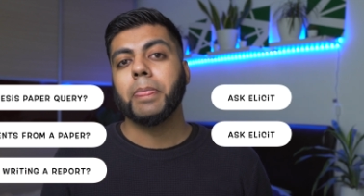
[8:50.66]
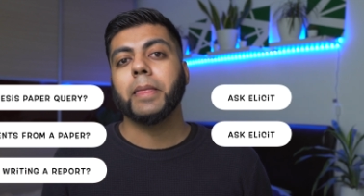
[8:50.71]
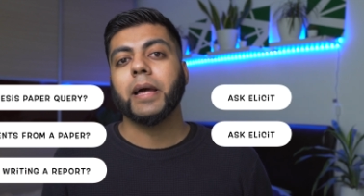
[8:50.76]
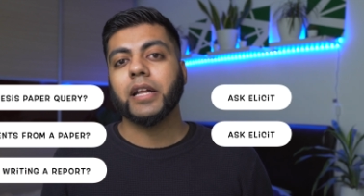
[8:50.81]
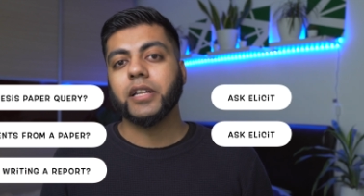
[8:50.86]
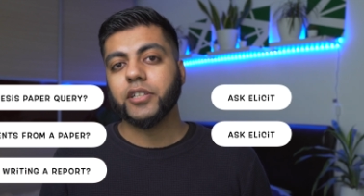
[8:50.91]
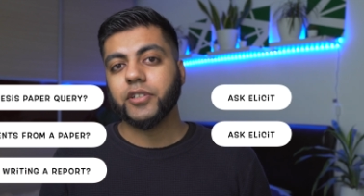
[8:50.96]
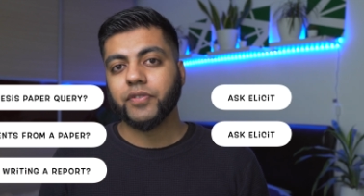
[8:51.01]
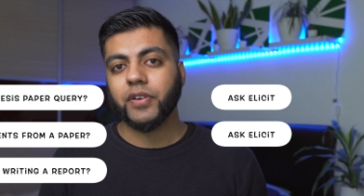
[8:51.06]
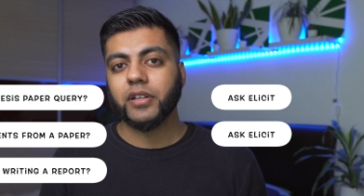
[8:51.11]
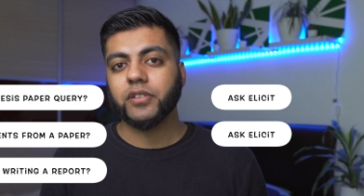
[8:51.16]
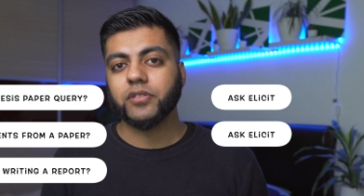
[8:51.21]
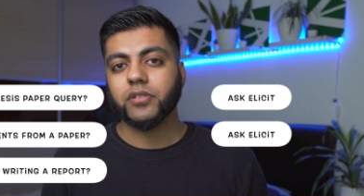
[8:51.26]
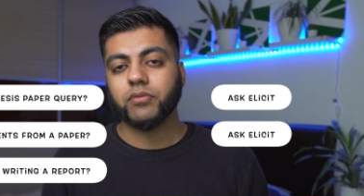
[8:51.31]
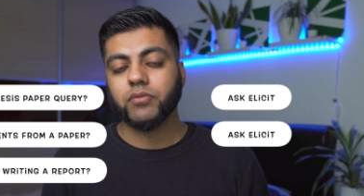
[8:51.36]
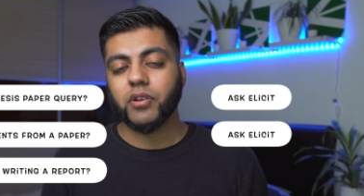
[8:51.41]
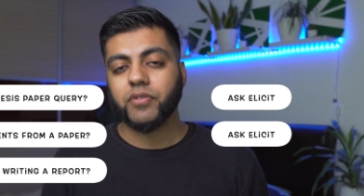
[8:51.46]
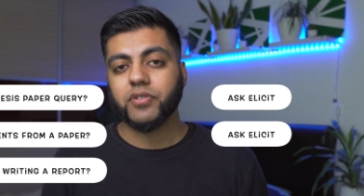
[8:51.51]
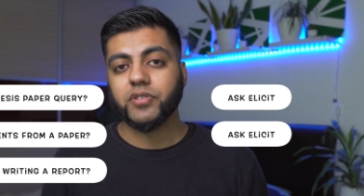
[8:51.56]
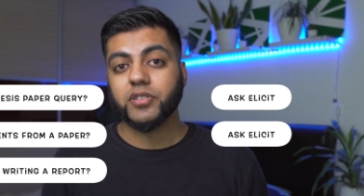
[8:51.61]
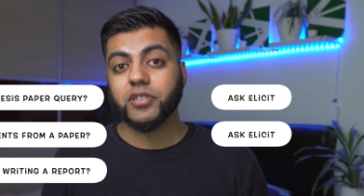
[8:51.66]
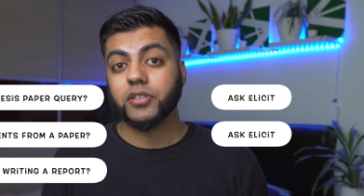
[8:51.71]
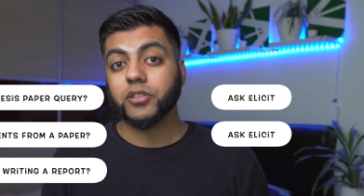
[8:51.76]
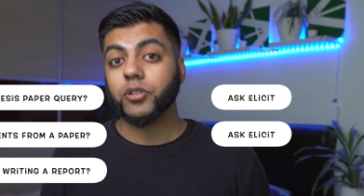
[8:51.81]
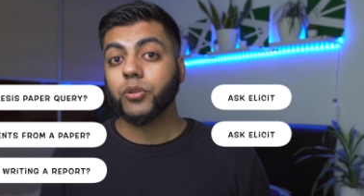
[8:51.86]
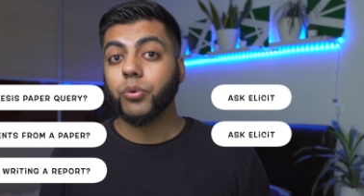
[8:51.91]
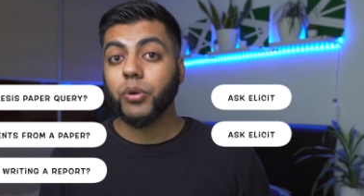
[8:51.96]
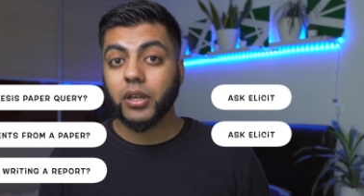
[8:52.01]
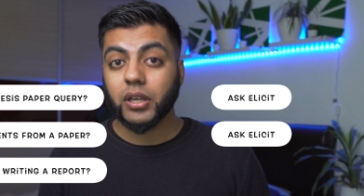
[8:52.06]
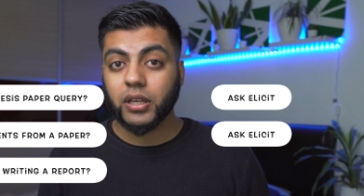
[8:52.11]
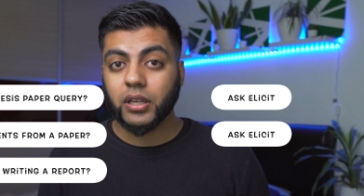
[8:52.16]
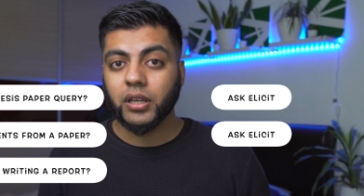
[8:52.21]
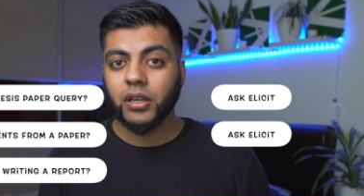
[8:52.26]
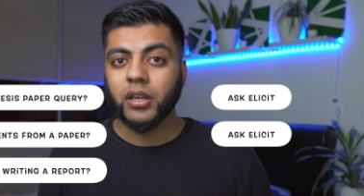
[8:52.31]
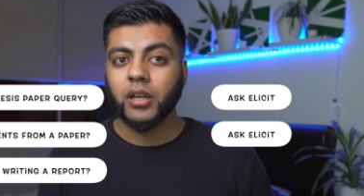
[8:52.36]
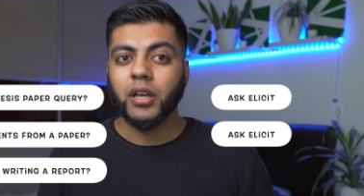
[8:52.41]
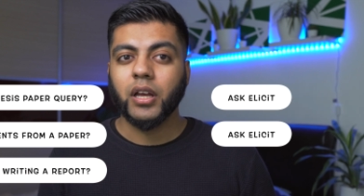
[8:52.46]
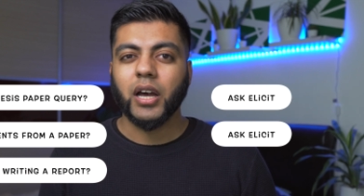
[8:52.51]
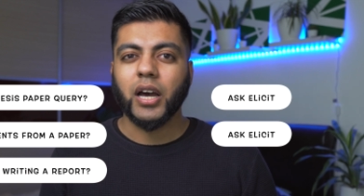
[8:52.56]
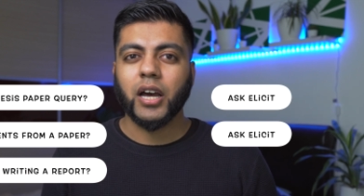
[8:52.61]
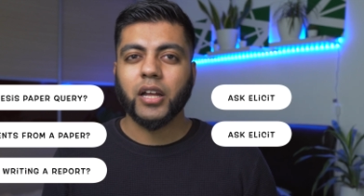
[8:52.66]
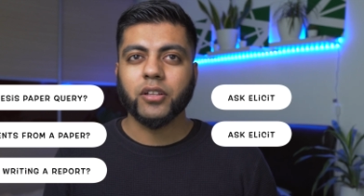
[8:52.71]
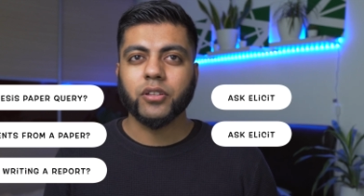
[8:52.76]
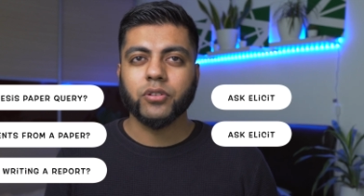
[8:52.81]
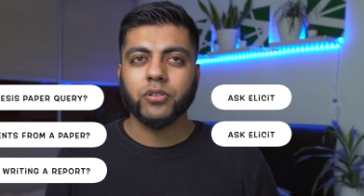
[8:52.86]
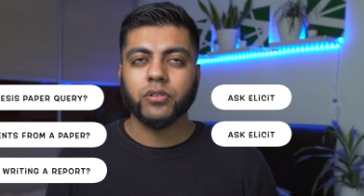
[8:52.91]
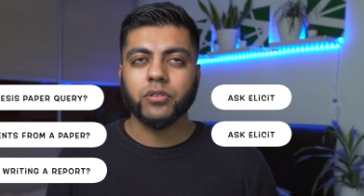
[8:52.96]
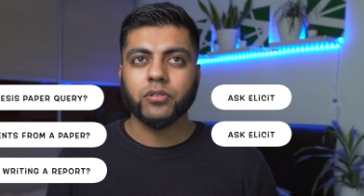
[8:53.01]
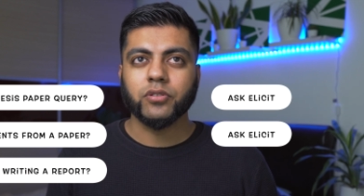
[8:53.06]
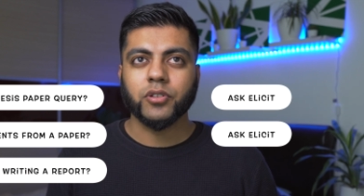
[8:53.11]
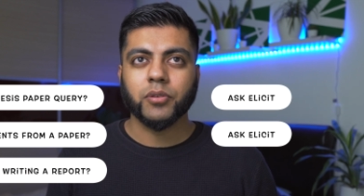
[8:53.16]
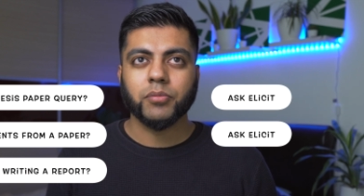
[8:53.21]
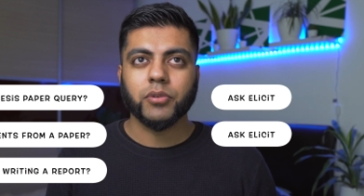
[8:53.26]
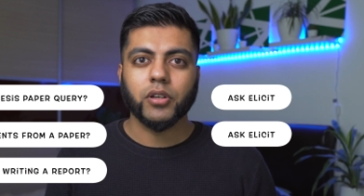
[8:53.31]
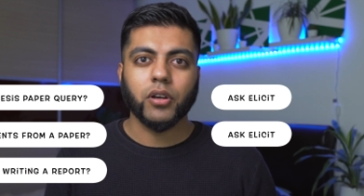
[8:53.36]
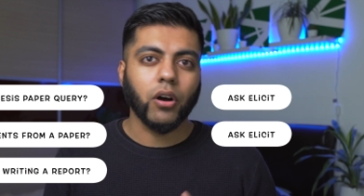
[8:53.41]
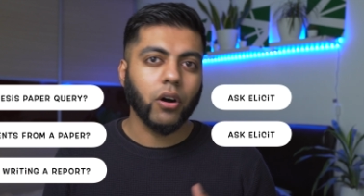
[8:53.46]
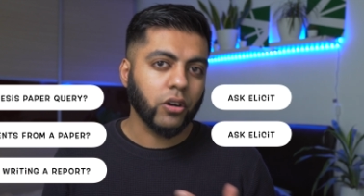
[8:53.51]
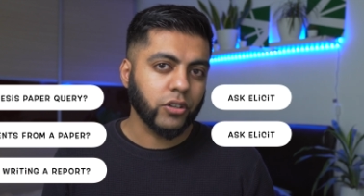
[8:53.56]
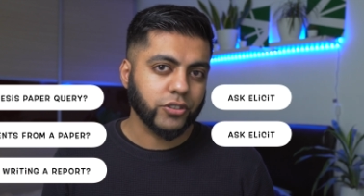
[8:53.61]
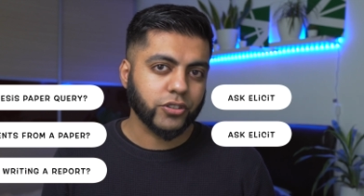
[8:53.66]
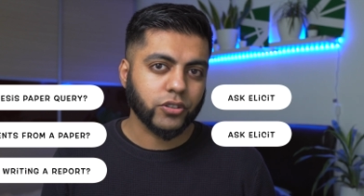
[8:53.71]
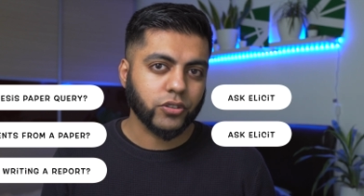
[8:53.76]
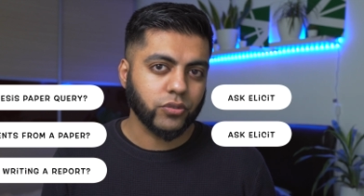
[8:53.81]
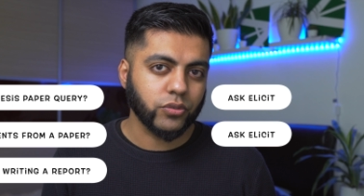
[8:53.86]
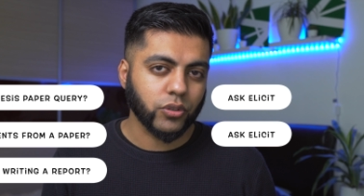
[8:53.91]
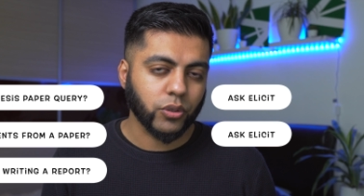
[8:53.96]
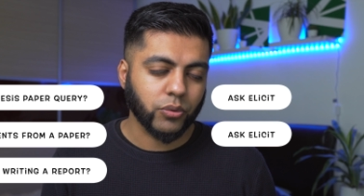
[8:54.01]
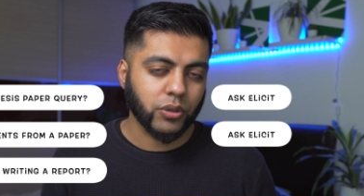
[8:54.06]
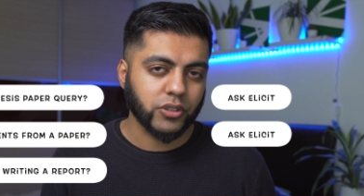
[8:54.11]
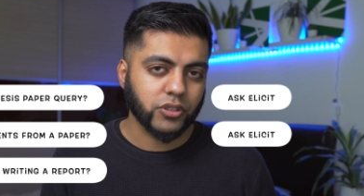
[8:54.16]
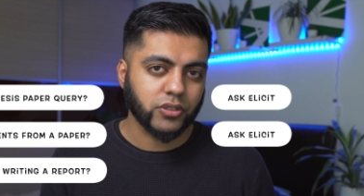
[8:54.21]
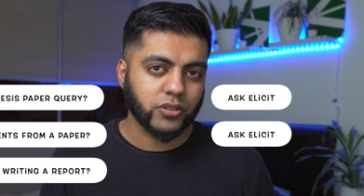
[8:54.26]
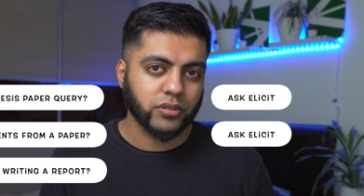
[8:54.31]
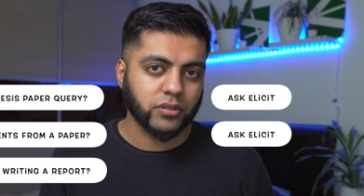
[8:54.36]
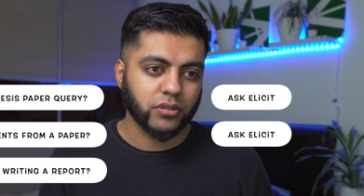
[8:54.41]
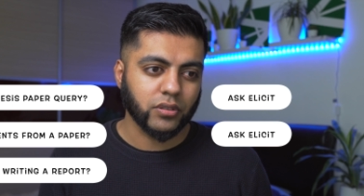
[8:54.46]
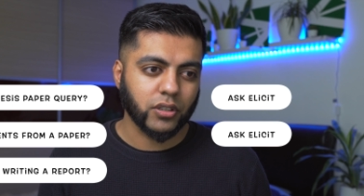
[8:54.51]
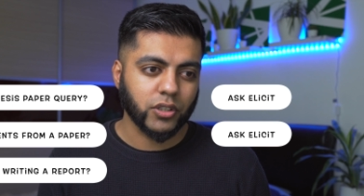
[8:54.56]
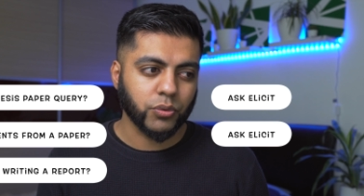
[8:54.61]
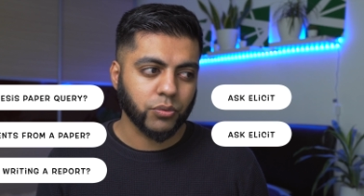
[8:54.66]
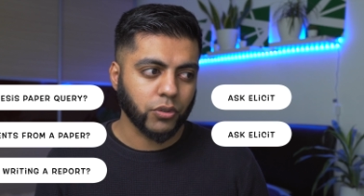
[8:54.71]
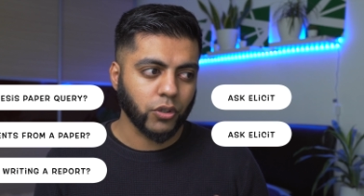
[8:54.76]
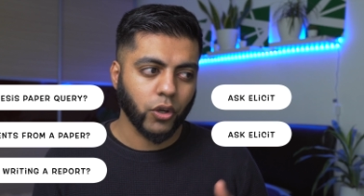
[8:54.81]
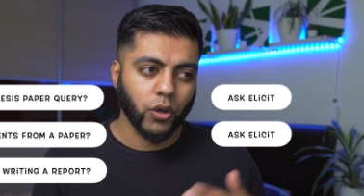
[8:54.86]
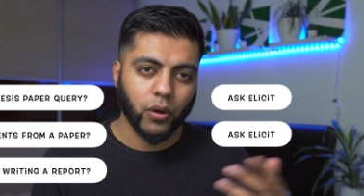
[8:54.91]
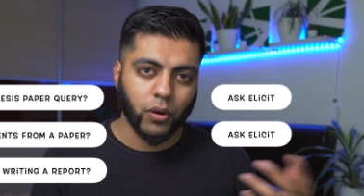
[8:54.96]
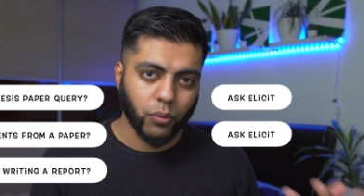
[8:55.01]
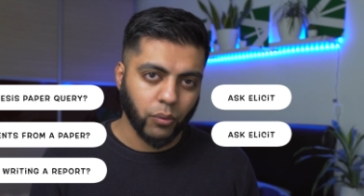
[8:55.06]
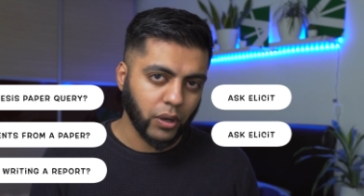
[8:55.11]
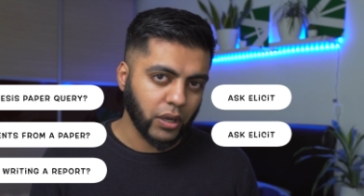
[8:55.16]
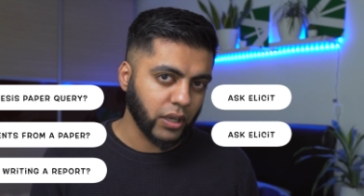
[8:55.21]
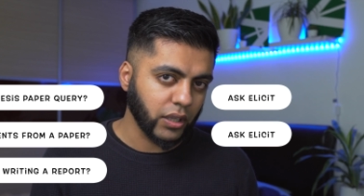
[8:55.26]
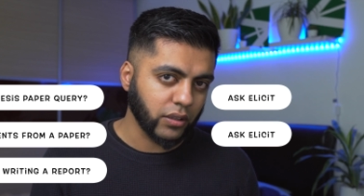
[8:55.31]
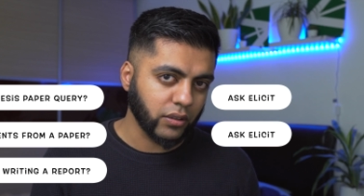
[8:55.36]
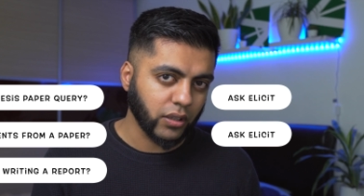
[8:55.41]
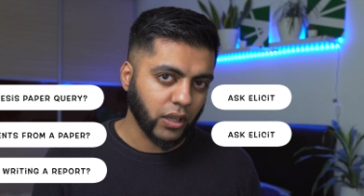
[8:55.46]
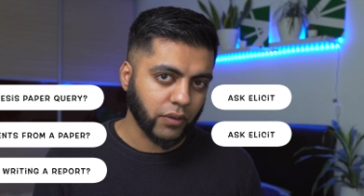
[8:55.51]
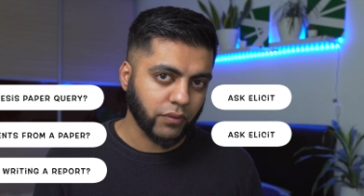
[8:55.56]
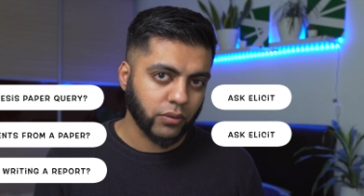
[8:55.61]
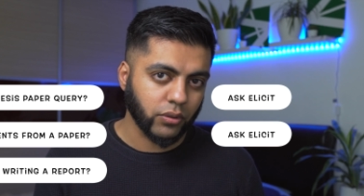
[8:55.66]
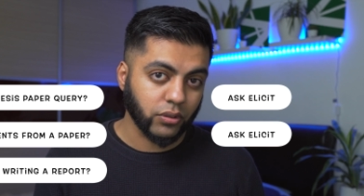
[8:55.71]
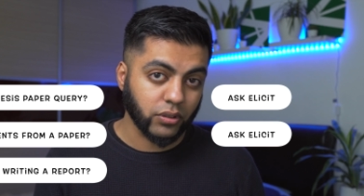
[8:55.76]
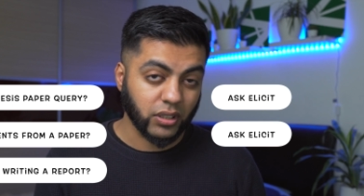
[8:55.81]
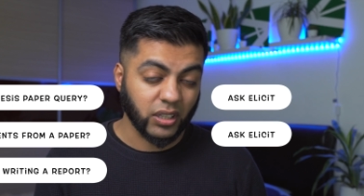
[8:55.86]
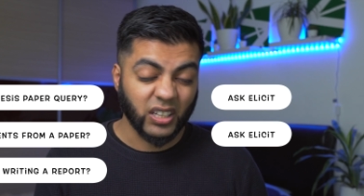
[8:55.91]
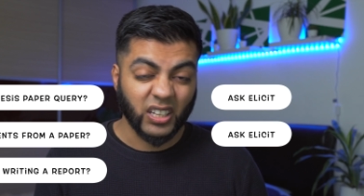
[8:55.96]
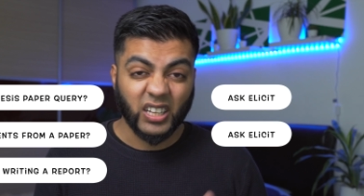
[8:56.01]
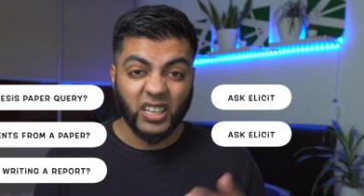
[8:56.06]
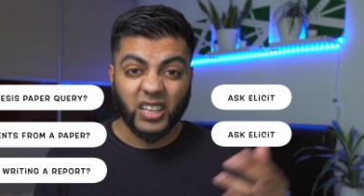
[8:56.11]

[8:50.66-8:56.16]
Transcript: and you find some references quick and somebody asks you a question and you want to go away and have a look,